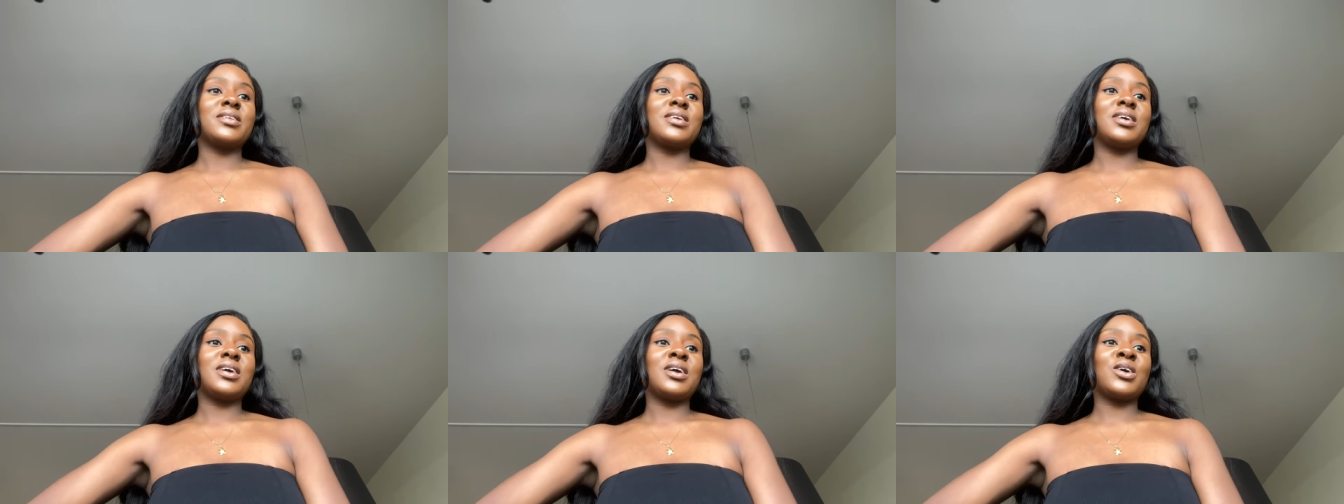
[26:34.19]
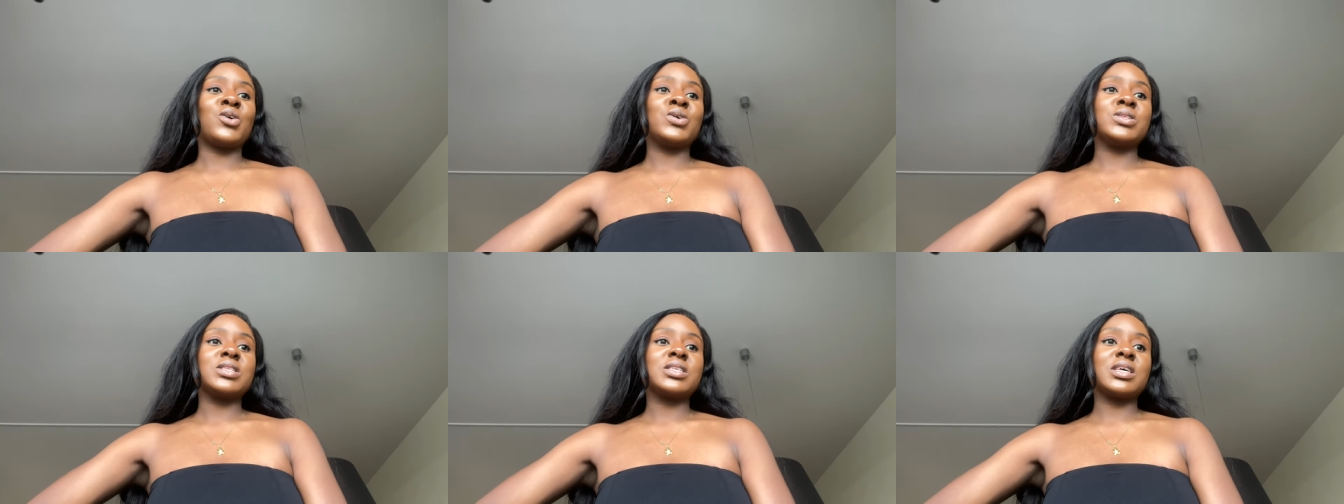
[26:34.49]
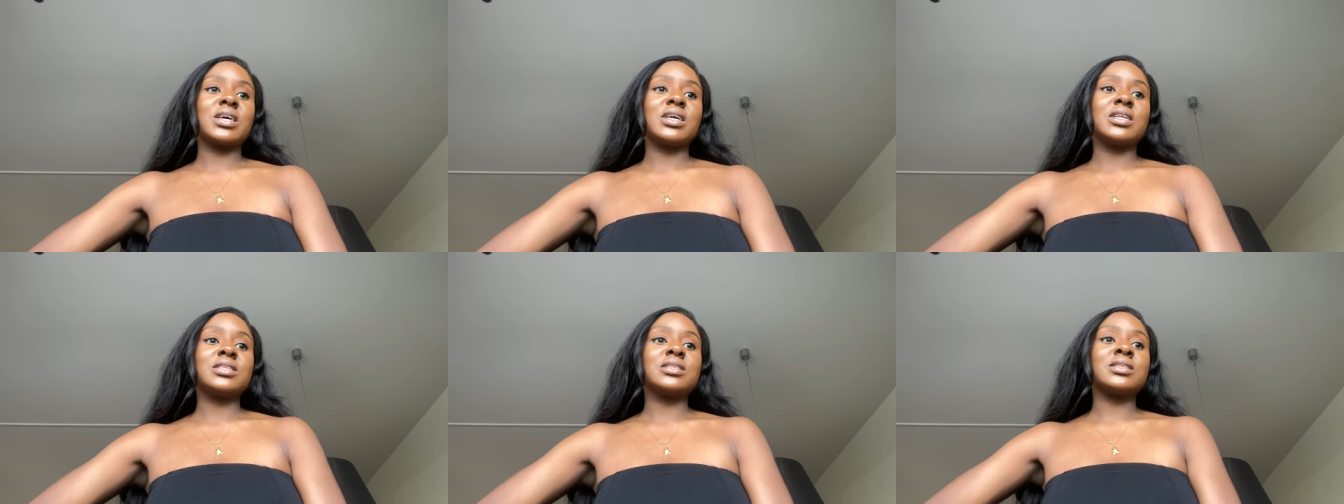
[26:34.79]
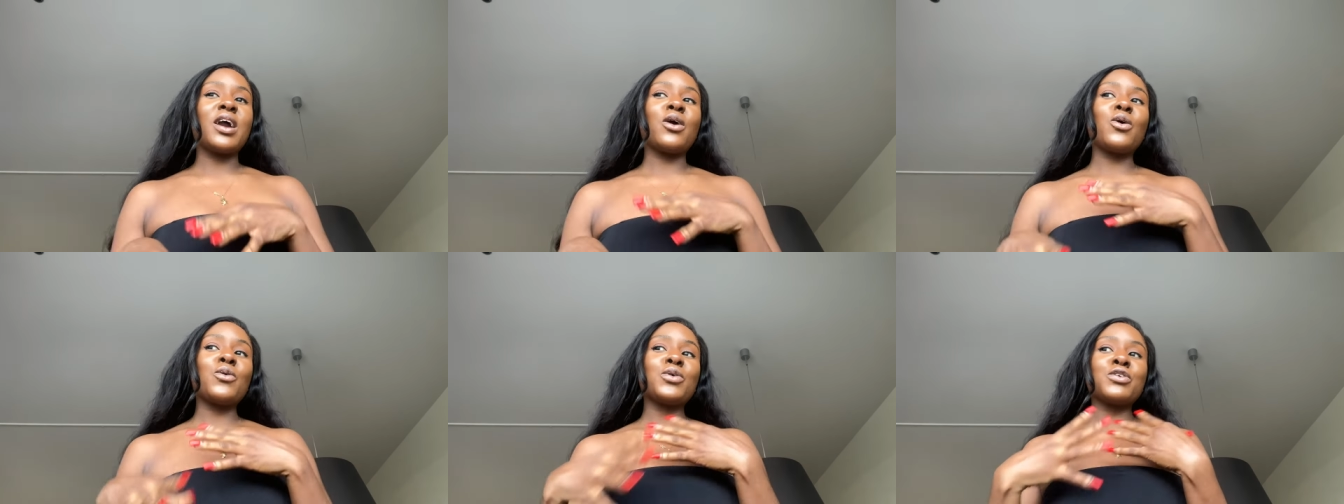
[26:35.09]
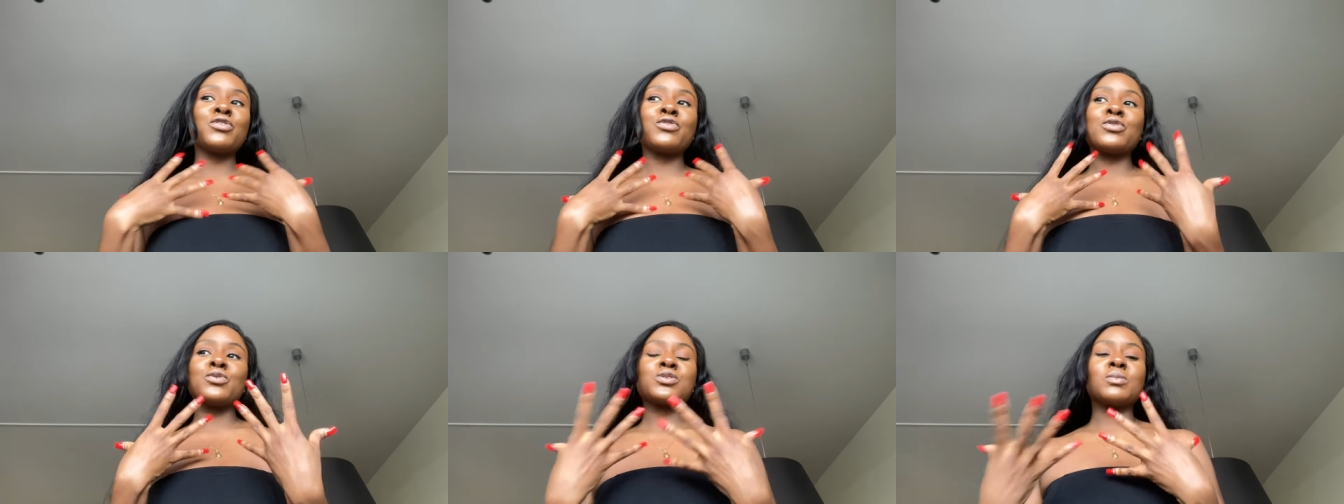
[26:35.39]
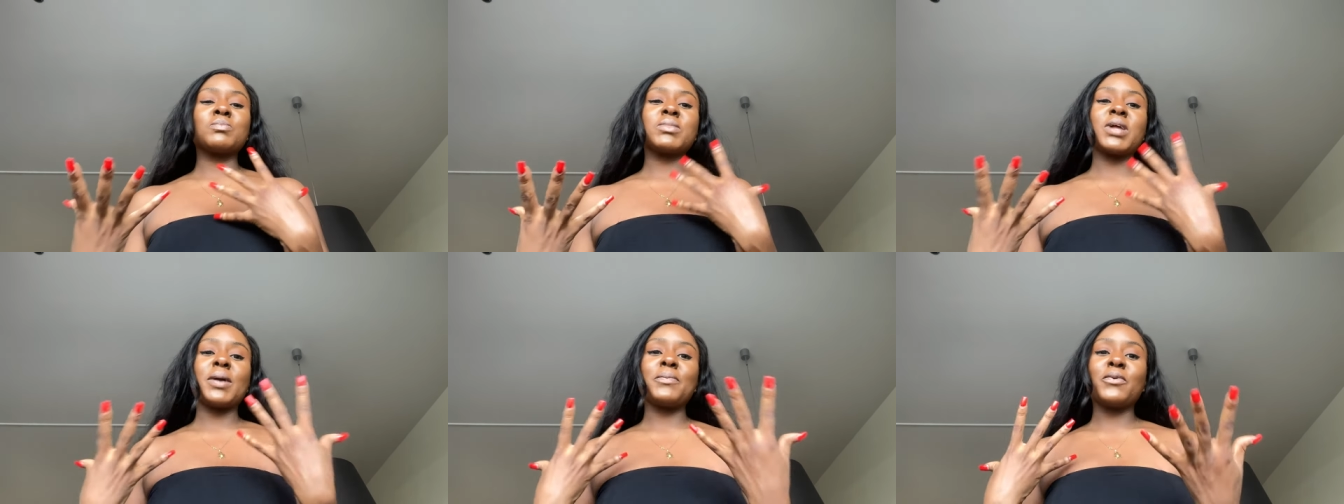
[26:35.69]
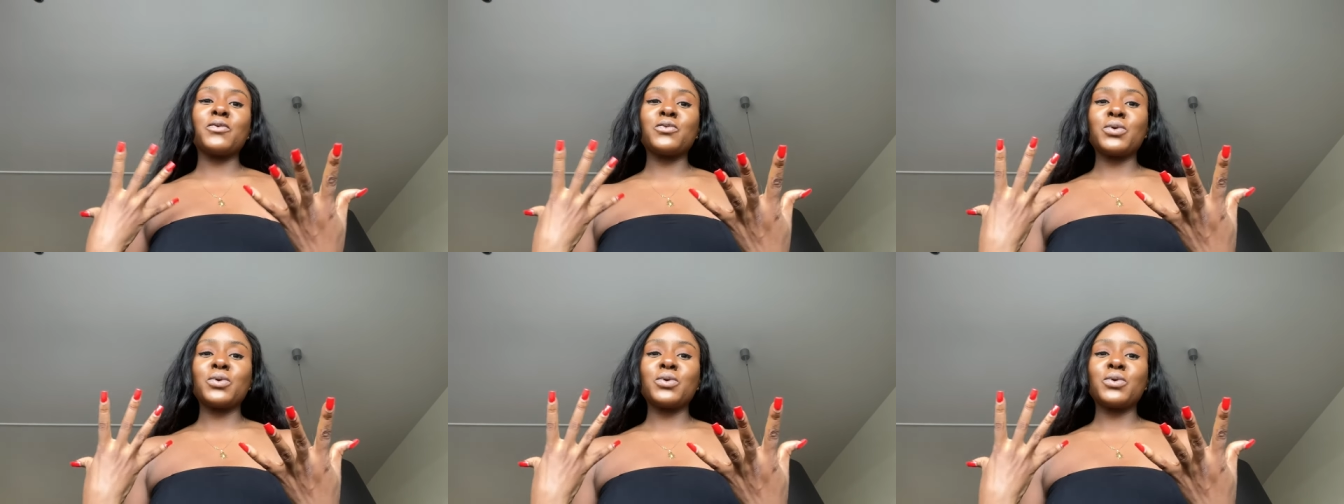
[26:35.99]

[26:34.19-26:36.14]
get content. I always feel some type of